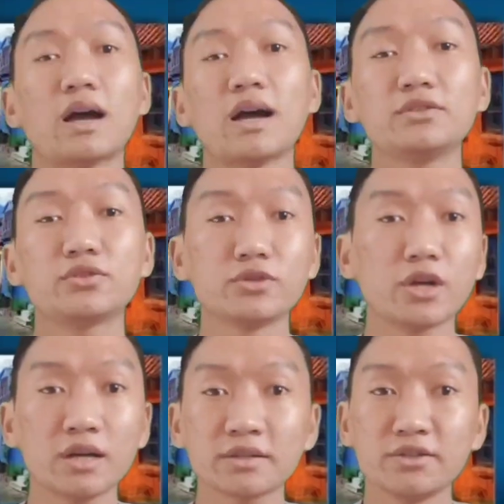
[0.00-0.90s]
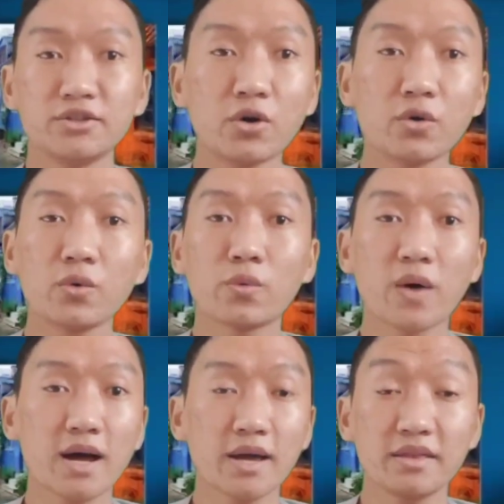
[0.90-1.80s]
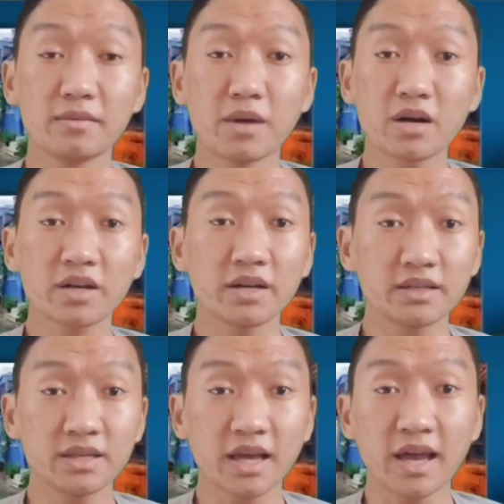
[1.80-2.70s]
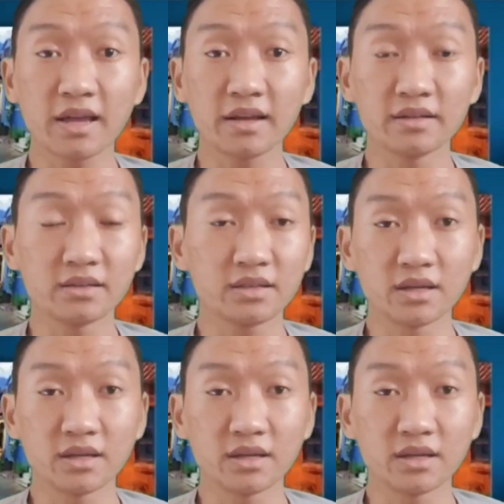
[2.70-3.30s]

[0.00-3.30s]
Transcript: I do not know why the market and